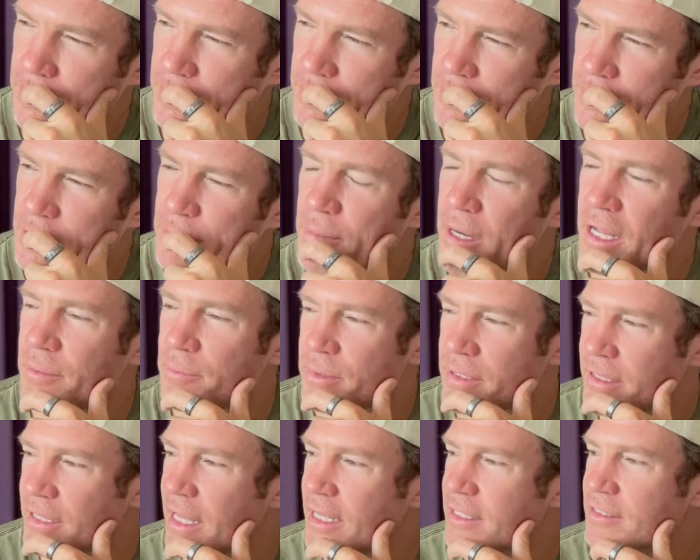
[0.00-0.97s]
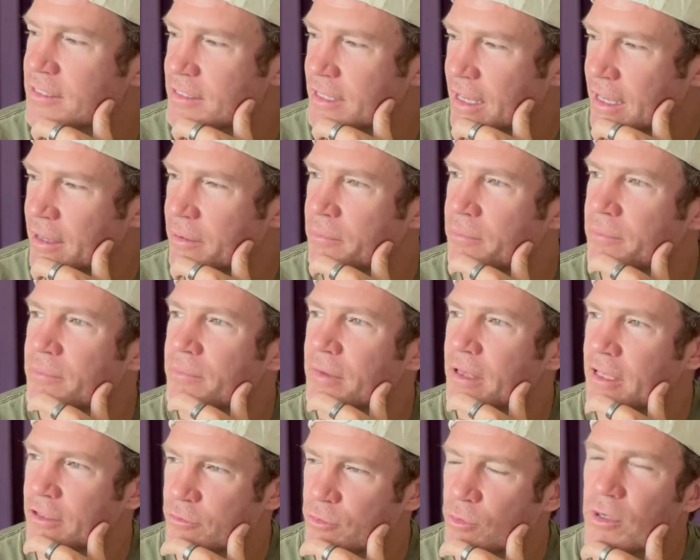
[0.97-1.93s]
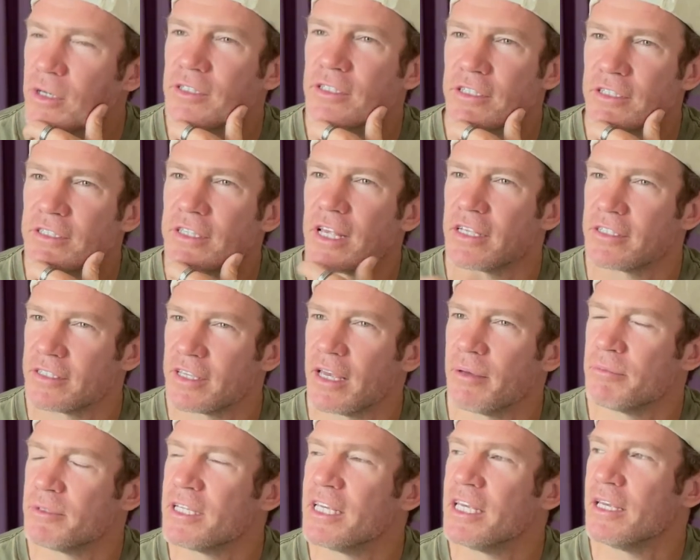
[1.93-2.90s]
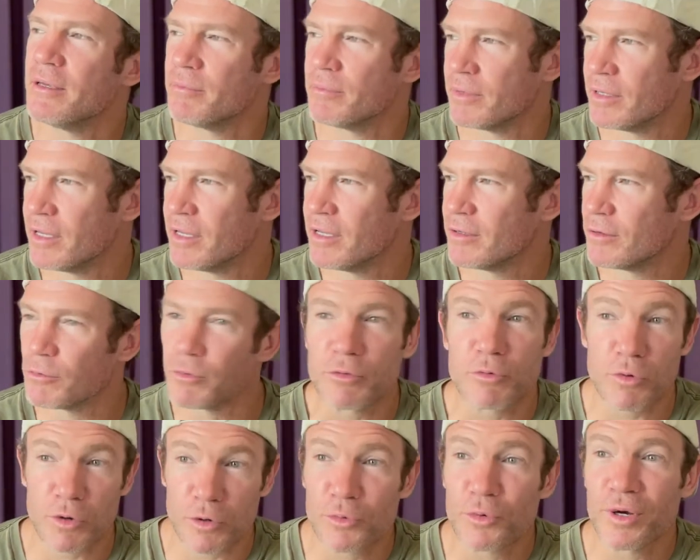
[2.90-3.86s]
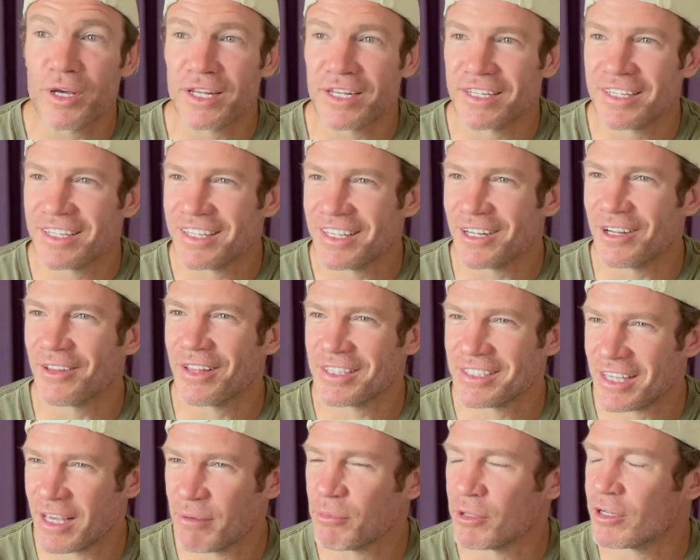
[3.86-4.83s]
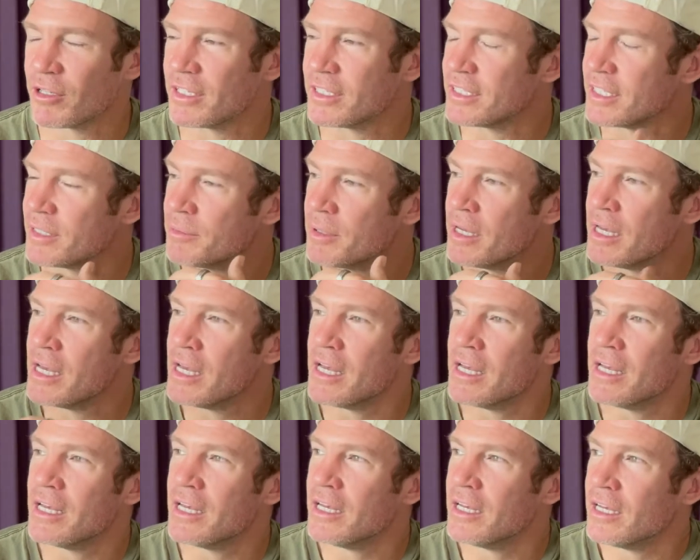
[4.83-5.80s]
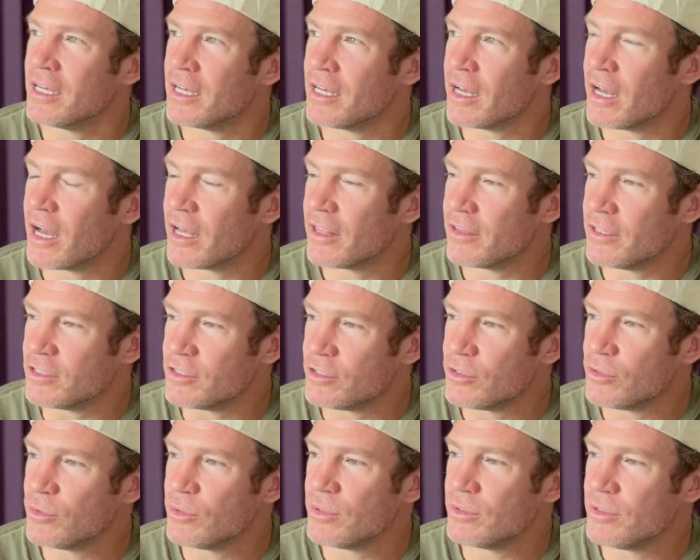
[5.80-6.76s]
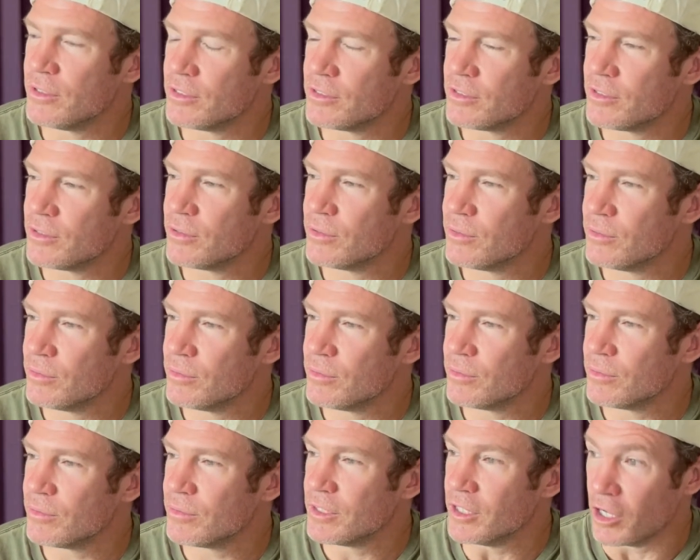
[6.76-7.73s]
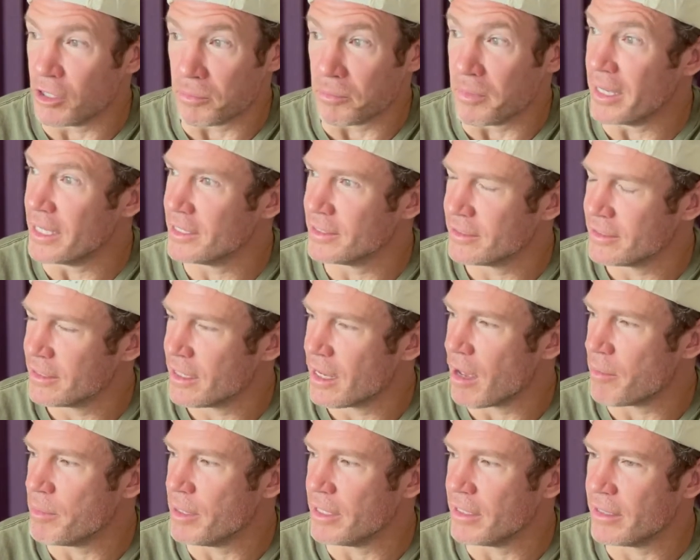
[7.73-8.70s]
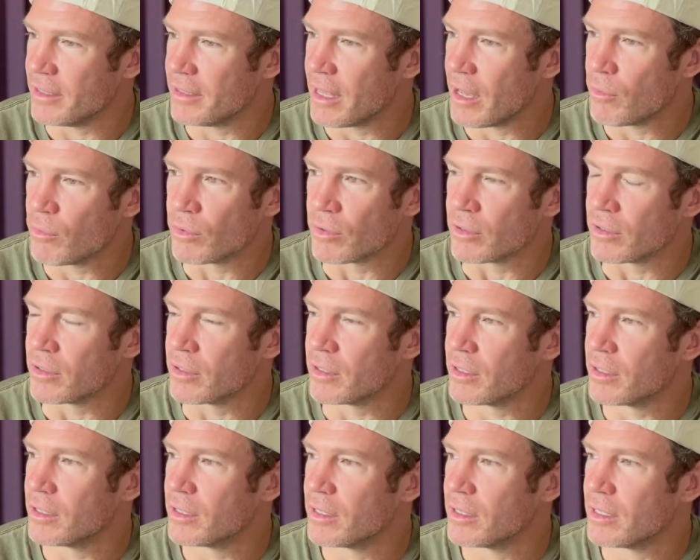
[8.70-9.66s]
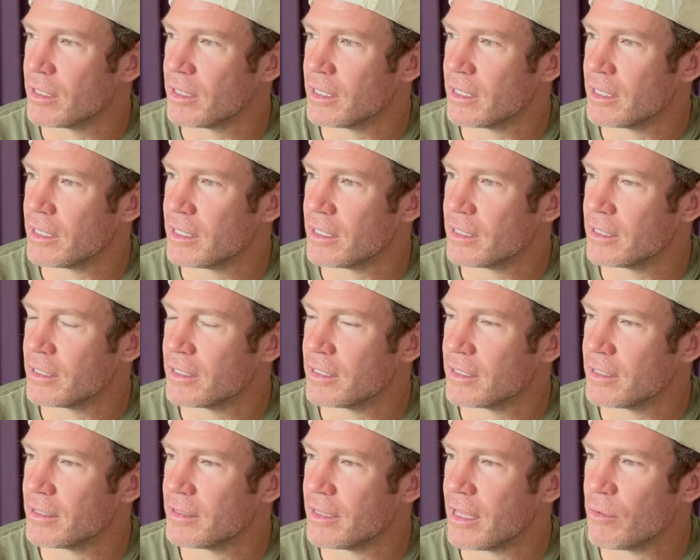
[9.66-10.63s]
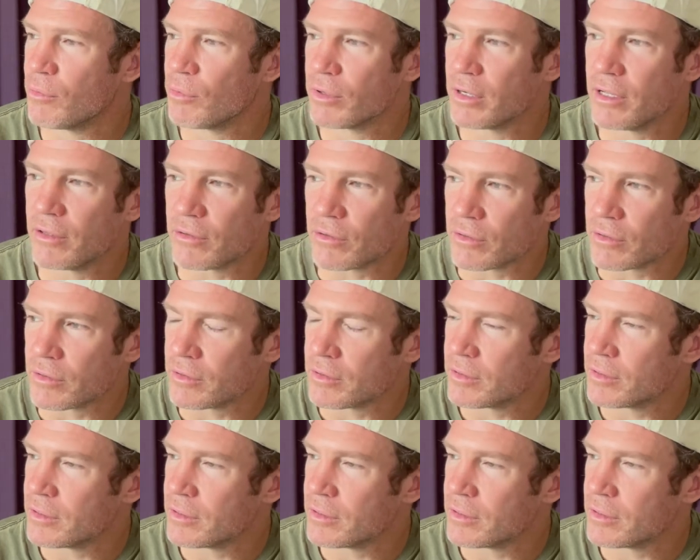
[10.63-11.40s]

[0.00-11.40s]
that same, this is that same team with one win, you know, that same Little League team. These two young men, I mean, they were either